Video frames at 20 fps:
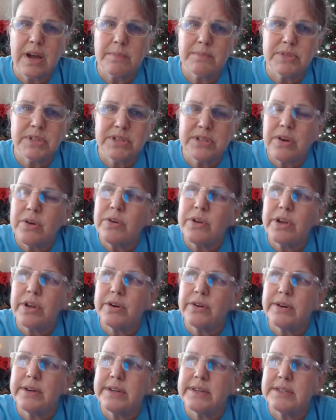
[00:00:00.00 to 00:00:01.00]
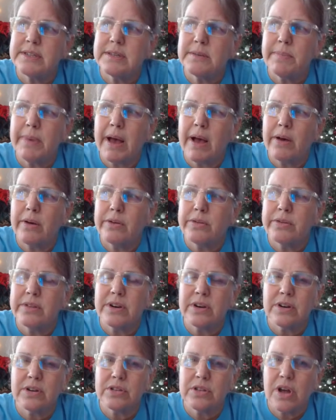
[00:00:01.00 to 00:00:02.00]
so curious about
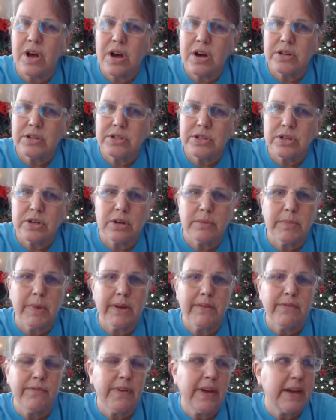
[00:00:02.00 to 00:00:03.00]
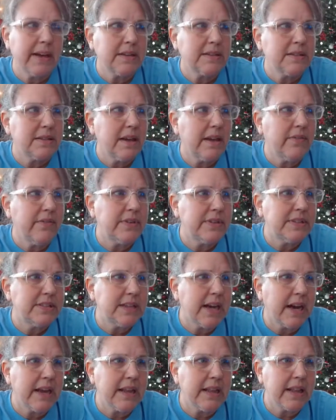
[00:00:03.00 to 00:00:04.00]
their long-term effects of a
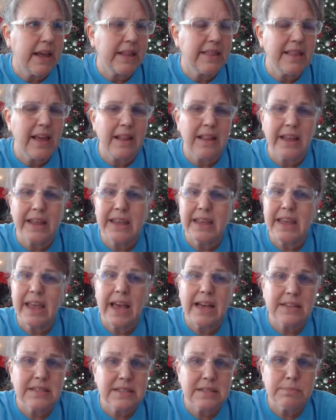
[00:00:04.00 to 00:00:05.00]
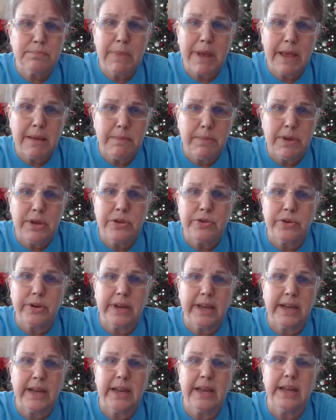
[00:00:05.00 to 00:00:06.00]
diet like that. Like, yes, maybe you're
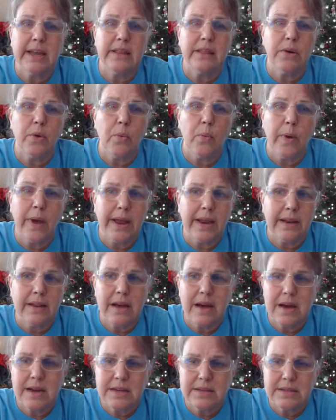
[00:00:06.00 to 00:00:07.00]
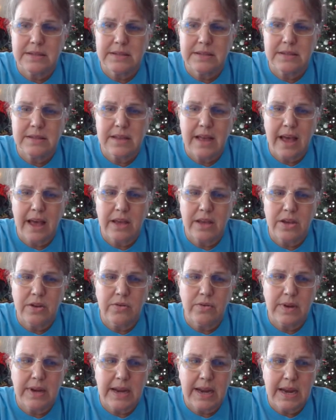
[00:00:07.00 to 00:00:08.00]
getting the weight loss that you
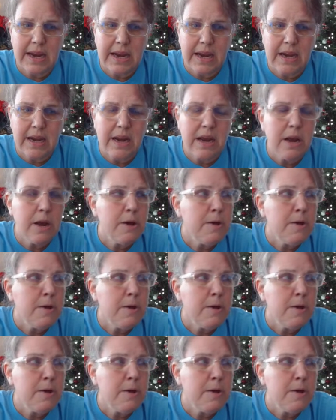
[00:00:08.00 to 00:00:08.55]
need